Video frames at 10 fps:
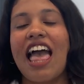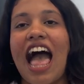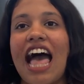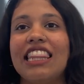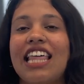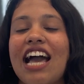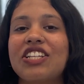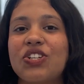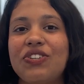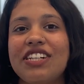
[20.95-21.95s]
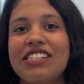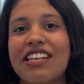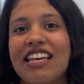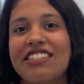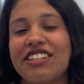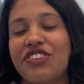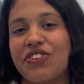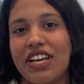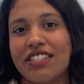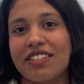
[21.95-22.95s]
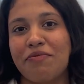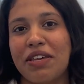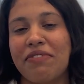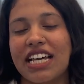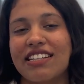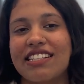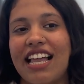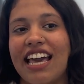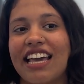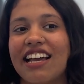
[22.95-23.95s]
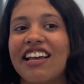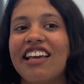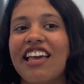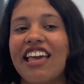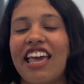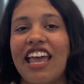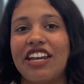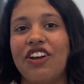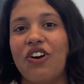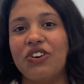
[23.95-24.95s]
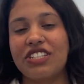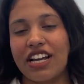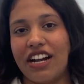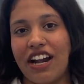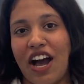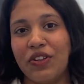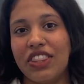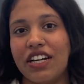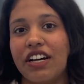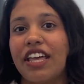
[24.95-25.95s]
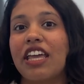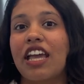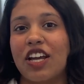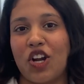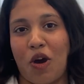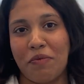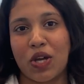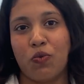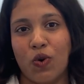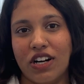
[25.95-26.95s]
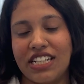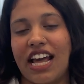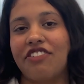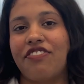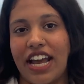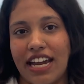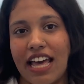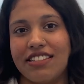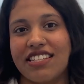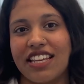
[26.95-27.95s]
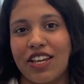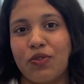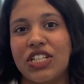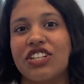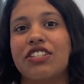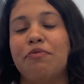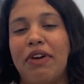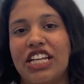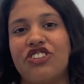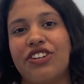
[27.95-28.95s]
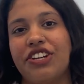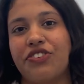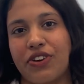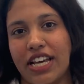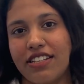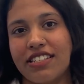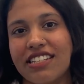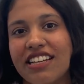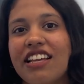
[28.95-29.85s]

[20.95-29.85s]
And actuarial science interests me because it goes around the economic world and financing, which is a major interest.